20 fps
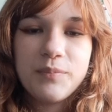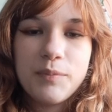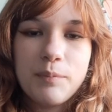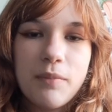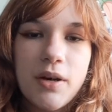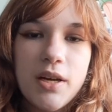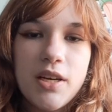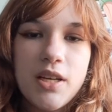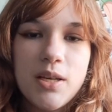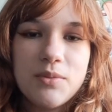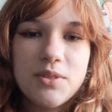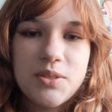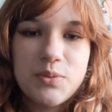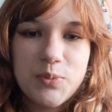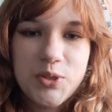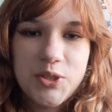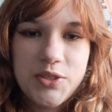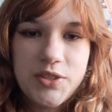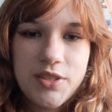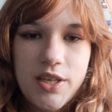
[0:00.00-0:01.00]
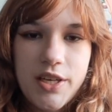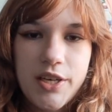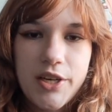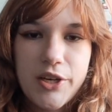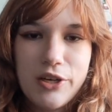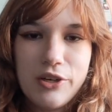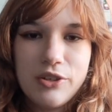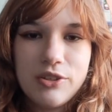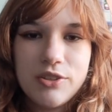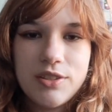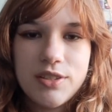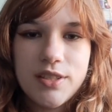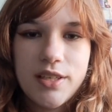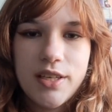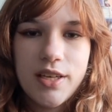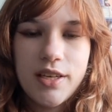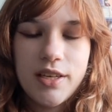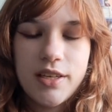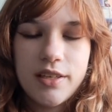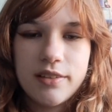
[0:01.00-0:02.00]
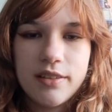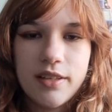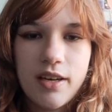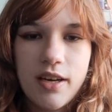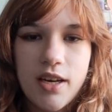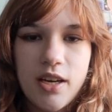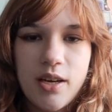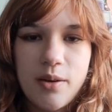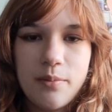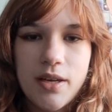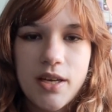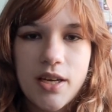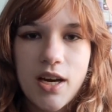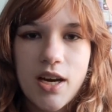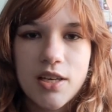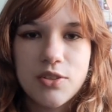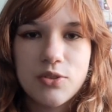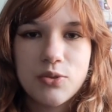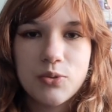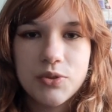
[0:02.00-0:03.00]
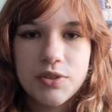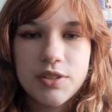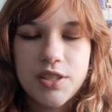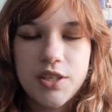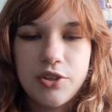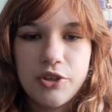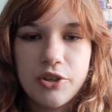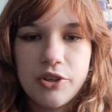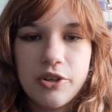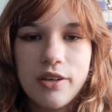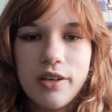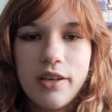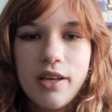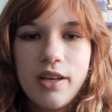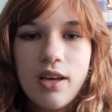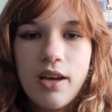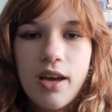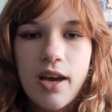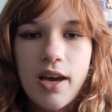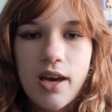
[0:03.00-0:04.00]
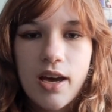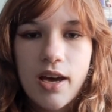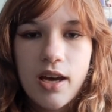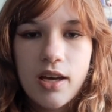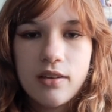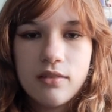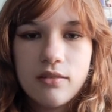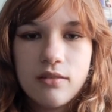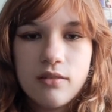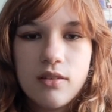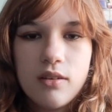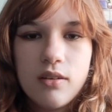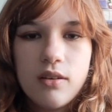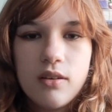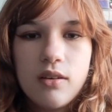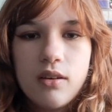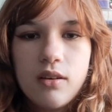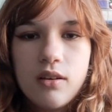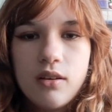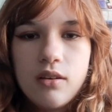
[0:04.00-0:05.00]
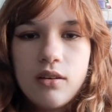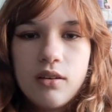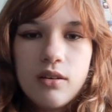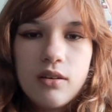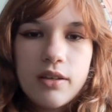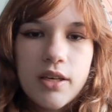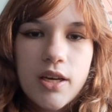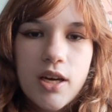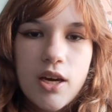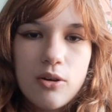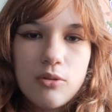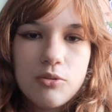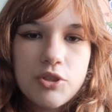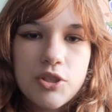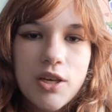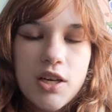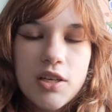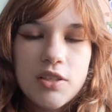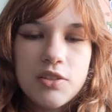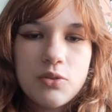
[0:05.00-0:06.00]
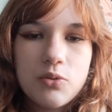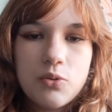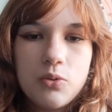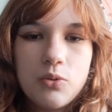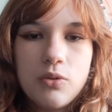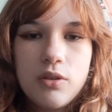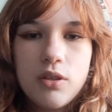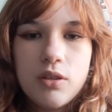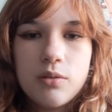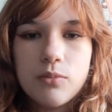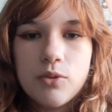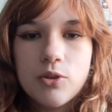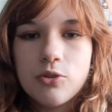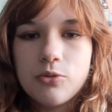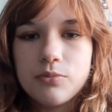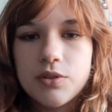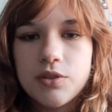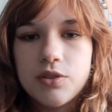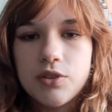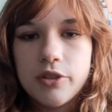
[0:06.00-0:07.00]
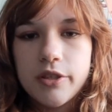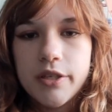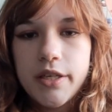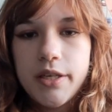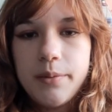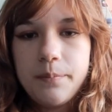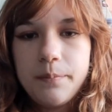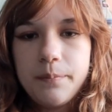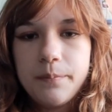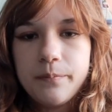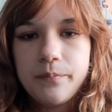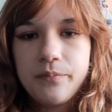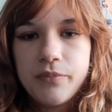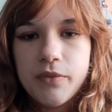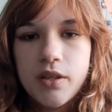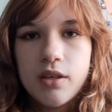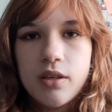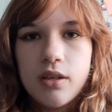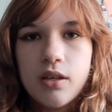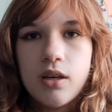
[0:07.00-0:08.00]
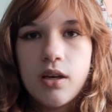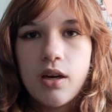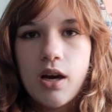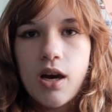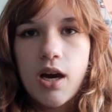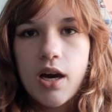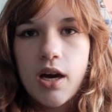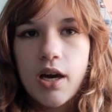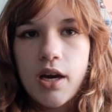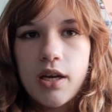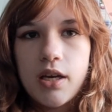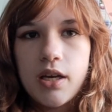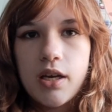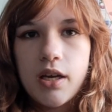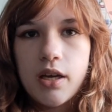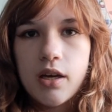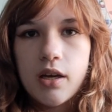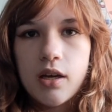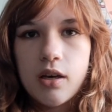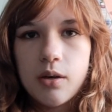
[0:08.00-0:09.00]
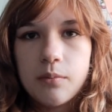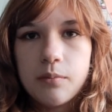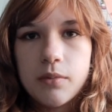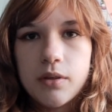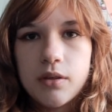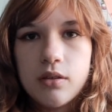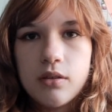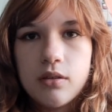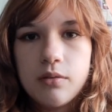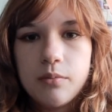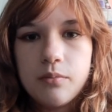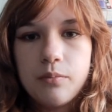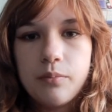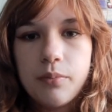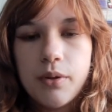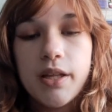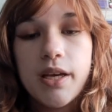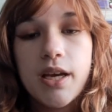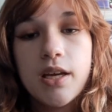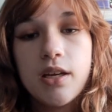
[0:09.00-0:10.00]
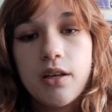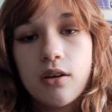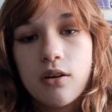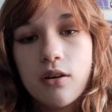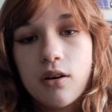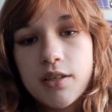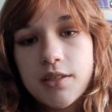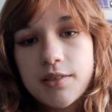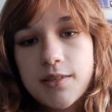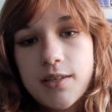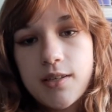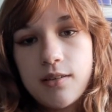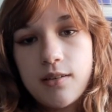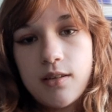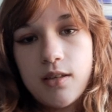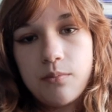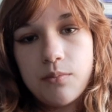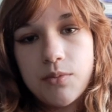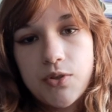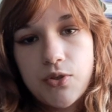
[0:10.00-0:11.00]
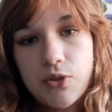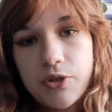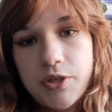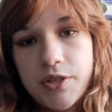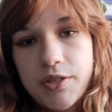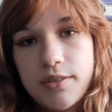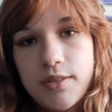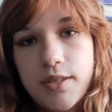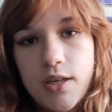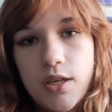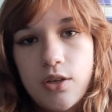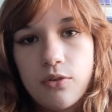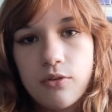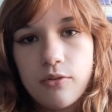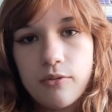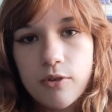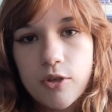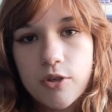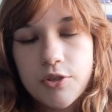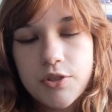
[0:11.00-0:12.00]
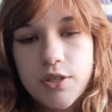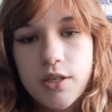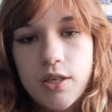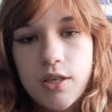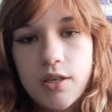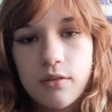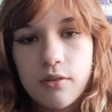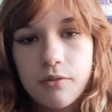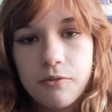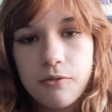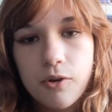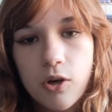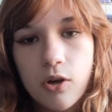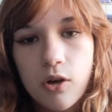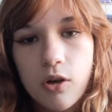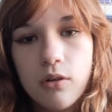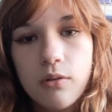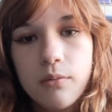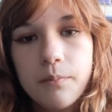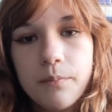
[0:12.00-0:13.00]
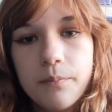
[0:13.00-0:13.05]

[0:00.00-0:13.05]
My name is Marissa Ayers, and I am a high school senior at Couch High School in Myrtle, Missouri. I am planning on attending Missouri State University in the fall,